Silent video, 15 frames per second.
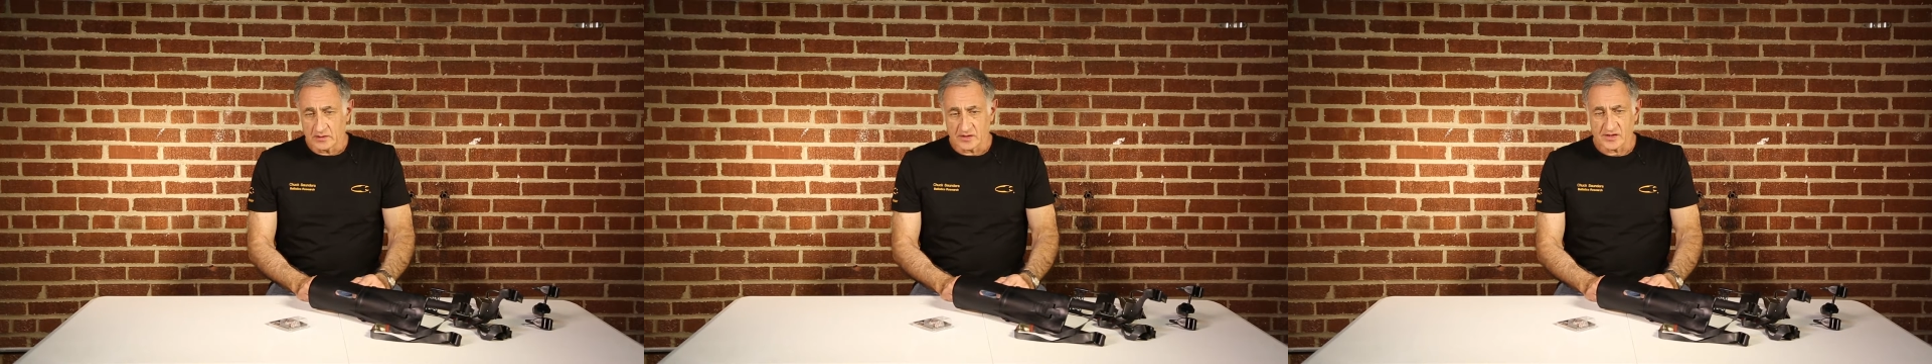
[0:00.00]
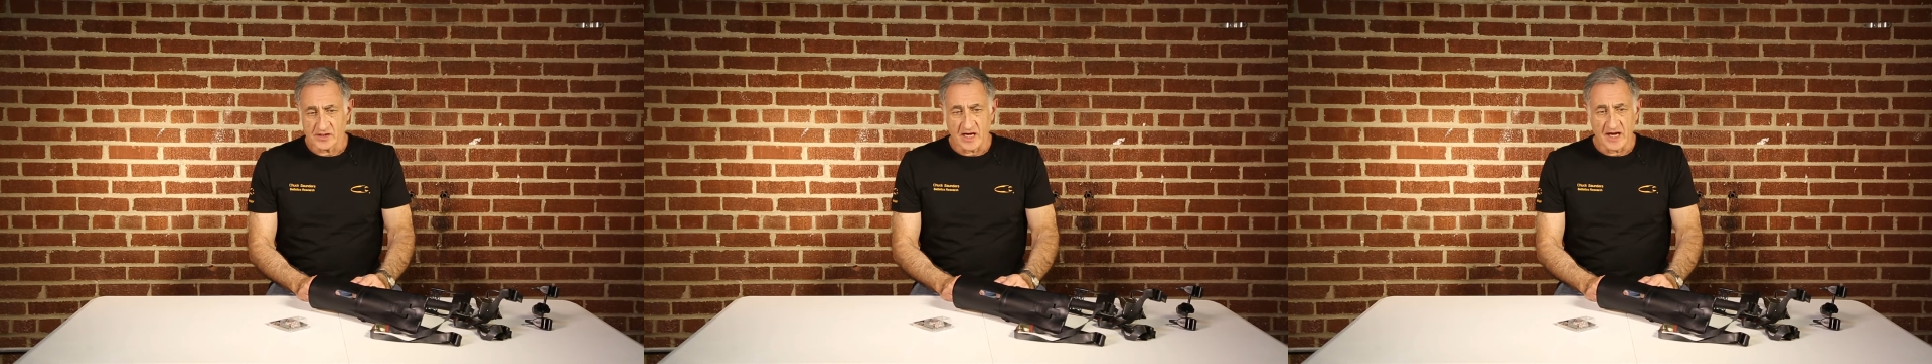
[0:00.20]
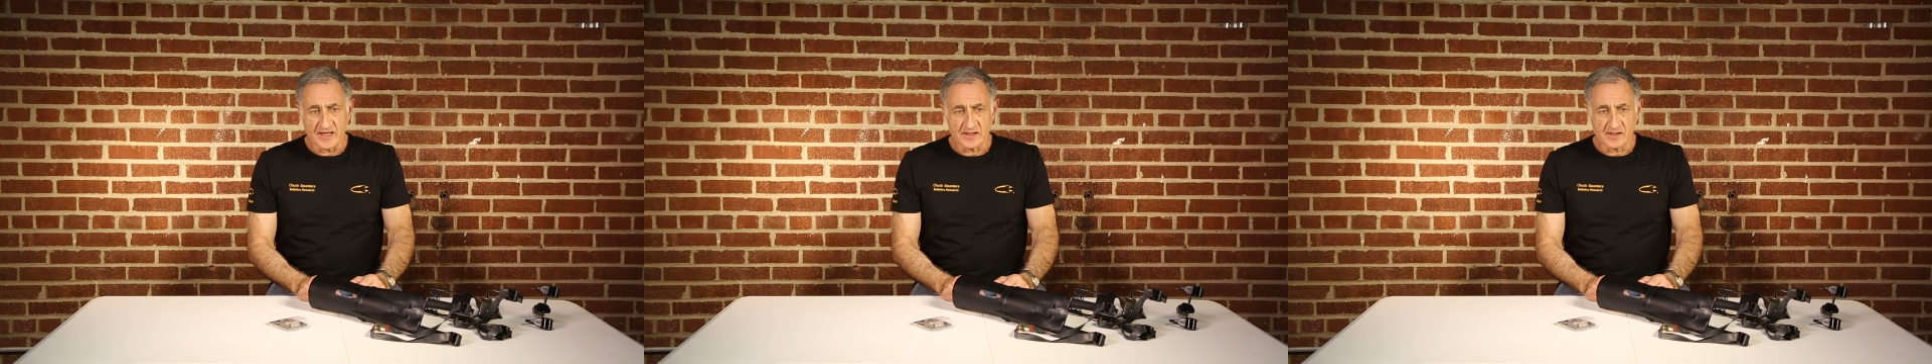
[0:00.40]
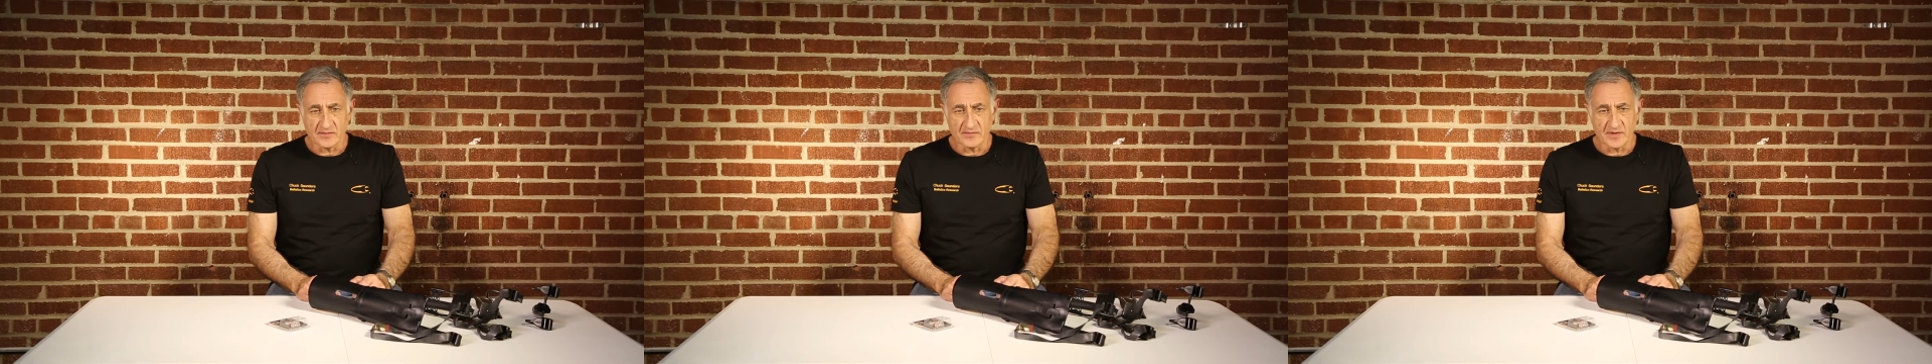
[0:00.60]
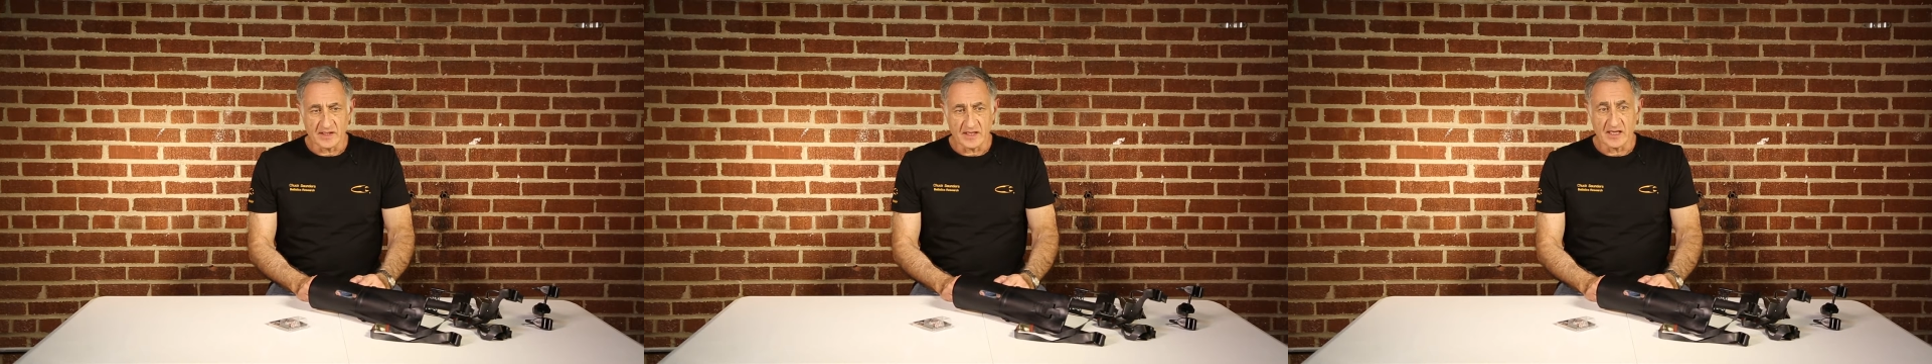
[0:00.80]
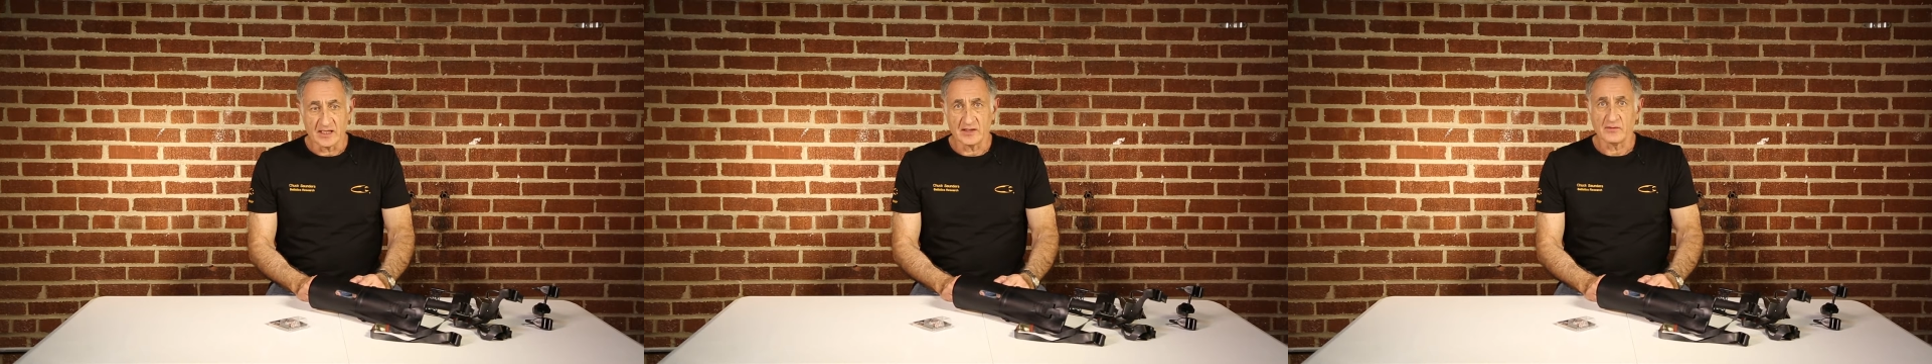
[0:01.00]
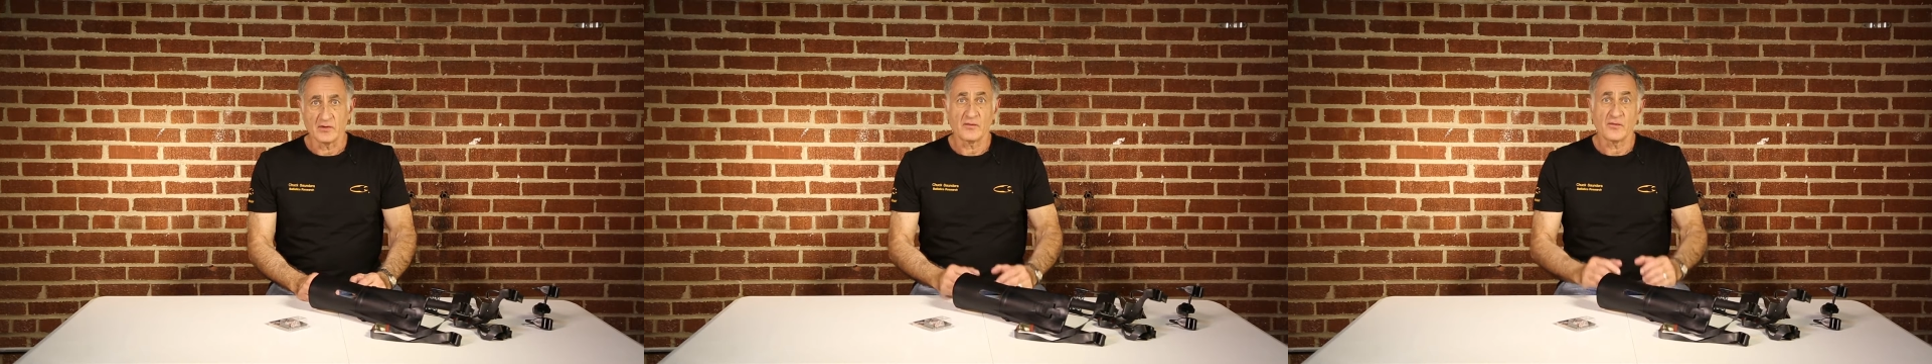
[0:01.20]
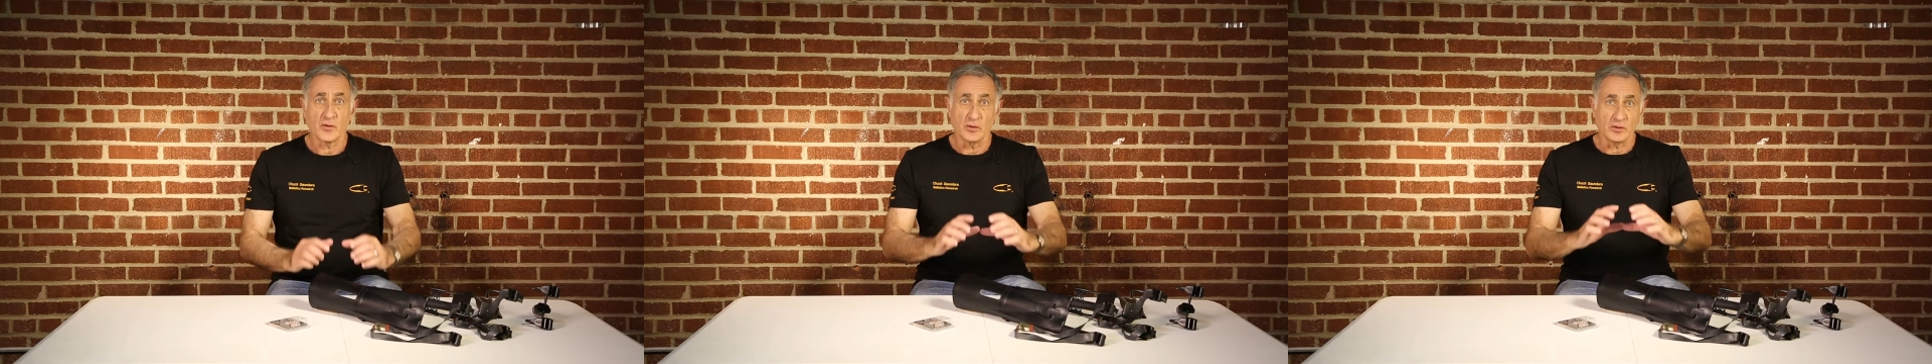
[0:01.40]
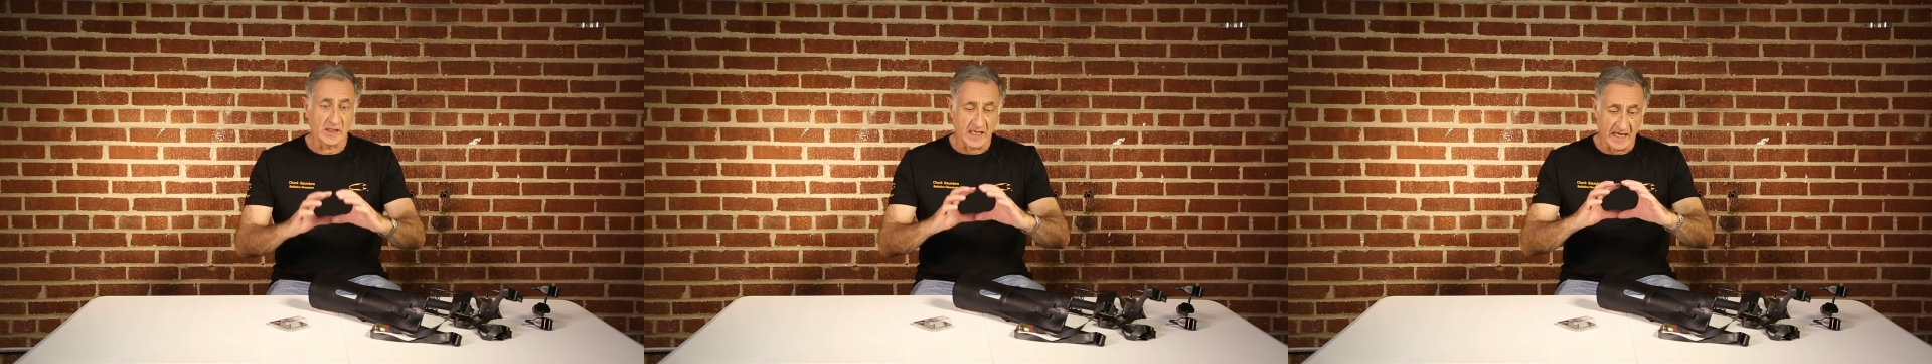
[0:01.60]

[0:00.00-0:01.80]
the size of the end of a fruit